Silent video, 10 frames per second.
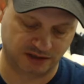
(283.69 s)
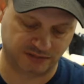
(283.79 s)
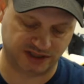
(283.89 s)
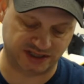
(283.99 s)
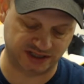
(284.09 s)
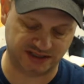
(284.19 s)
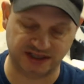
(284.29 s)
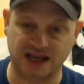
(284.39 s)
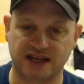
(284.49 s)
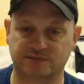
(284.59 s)
But
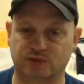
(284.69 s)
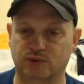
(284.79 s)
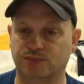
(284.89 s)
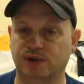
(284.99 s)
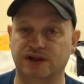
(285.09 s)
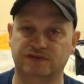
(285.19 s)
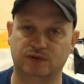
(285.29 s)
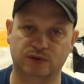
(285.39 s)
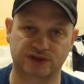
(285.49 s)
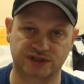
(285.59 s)
Tennessee has more to play
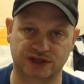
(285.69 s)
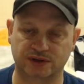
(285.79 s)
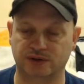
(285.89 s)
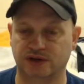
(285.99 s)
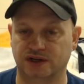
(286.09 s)
for, so